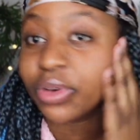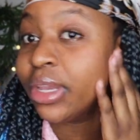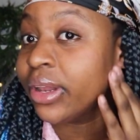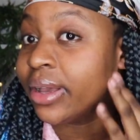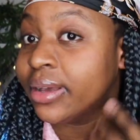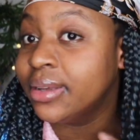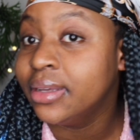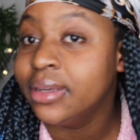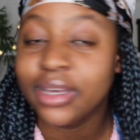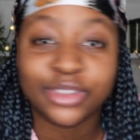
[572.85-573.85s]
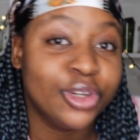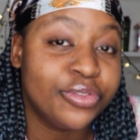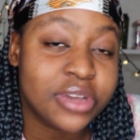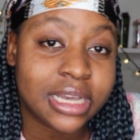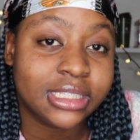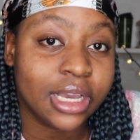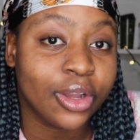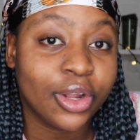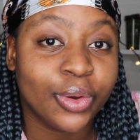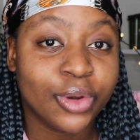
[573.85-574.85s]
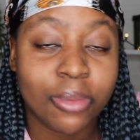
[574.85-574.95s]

regular. don't know if you guys see a glow.